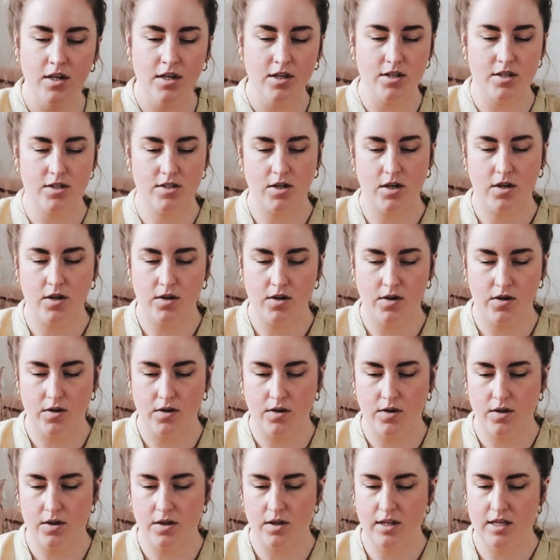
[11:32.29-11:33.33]

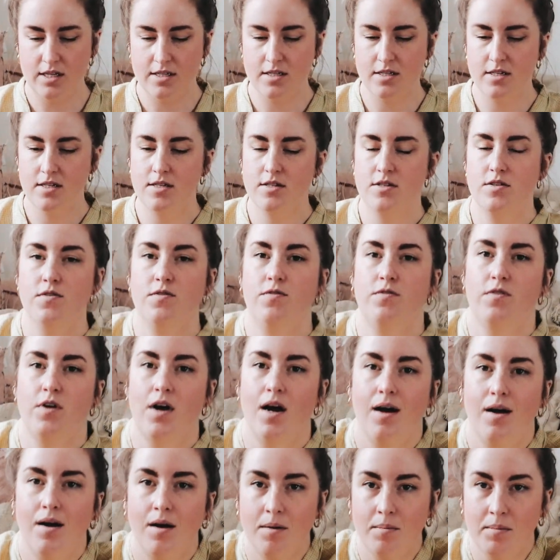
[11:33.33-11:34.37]
So this is
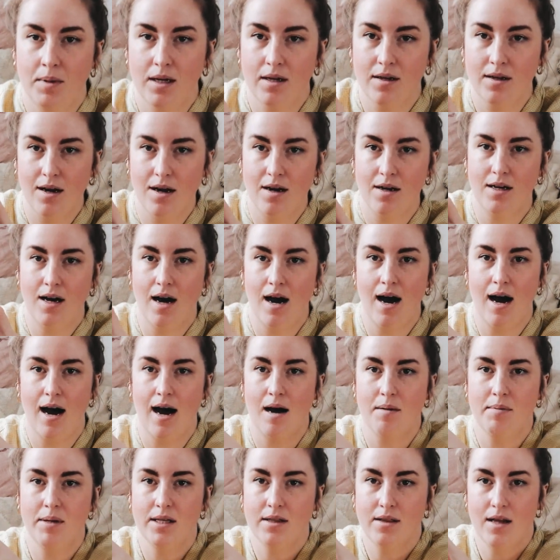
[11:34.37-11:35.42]
from
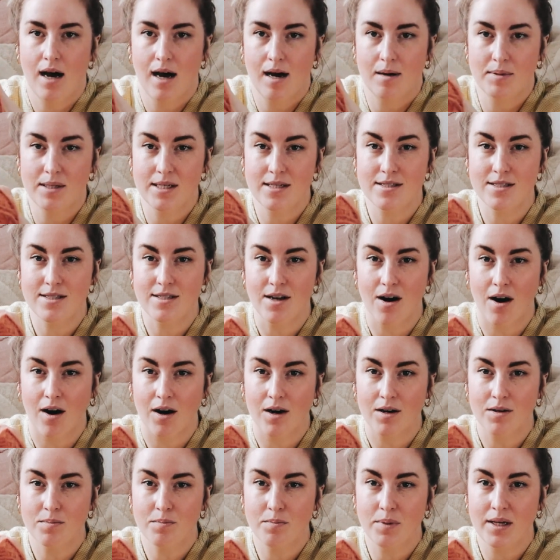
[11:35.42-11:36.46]
Hobby Lobby's
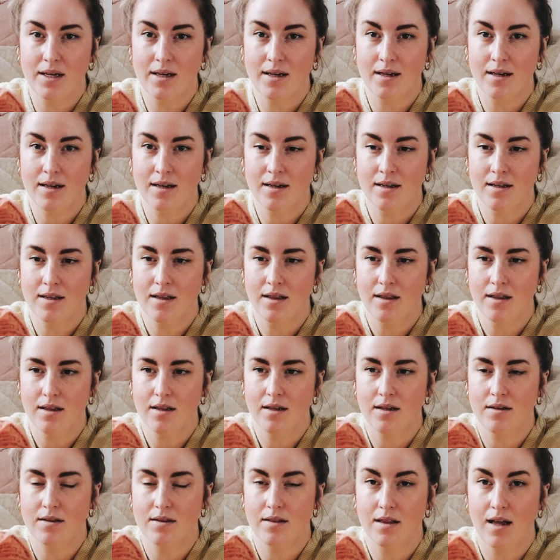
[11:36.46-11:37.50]
Yarn Bee
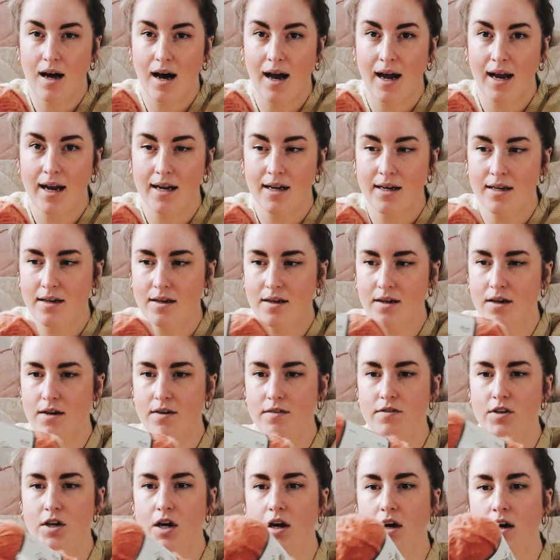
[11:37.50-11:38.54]
line
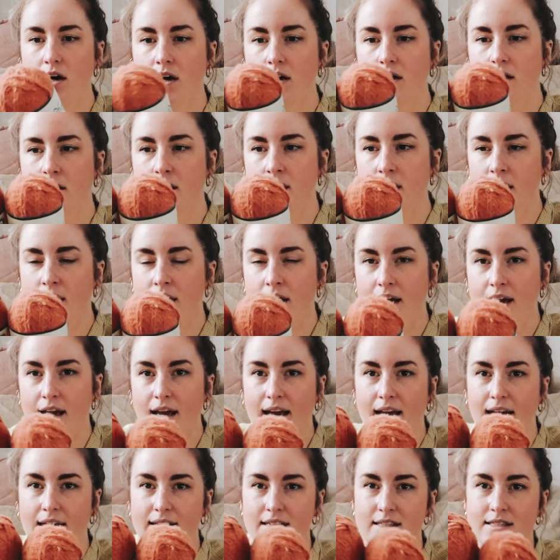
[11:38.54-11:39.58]
of yarn,
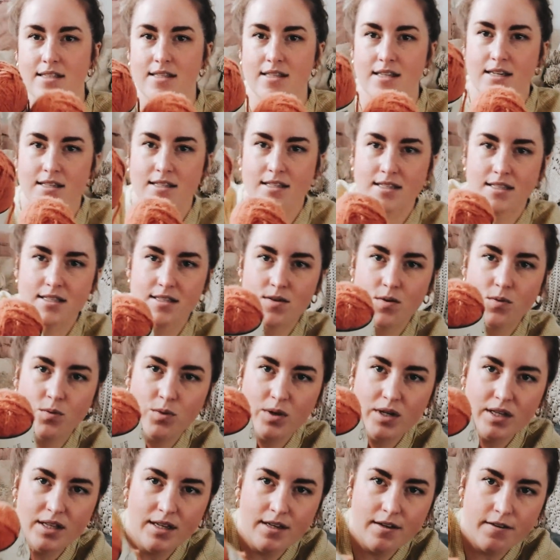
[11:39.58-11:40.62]
and it's this
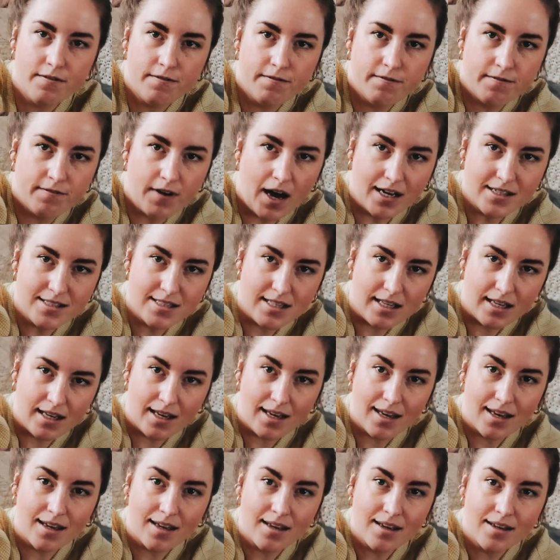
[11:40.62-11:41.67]
really
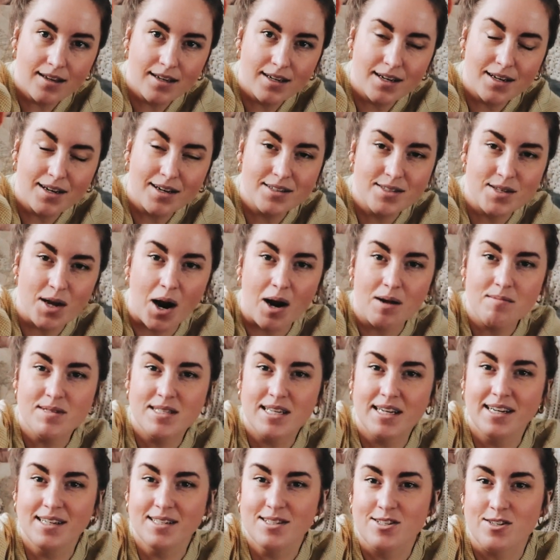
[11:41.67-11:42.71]
fuzzy, sorry, I'm
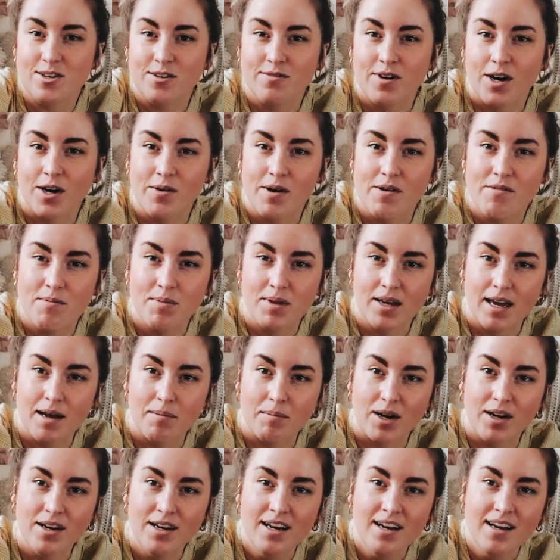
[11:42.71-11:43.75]
sitting so far away from the
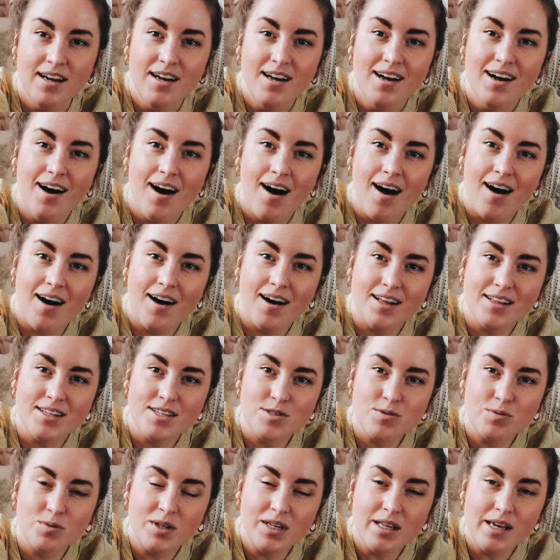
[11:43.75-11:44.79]
camera,
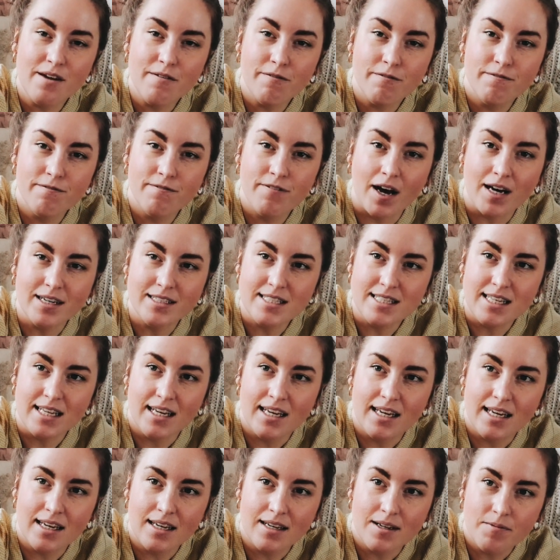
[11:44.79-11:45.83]
this really
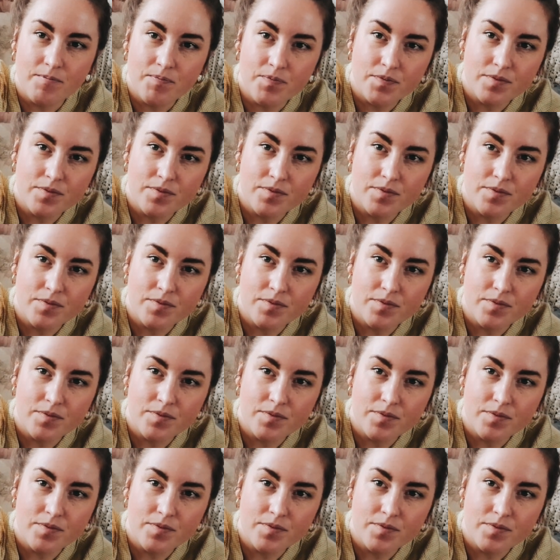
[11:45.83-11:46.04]
fuzzy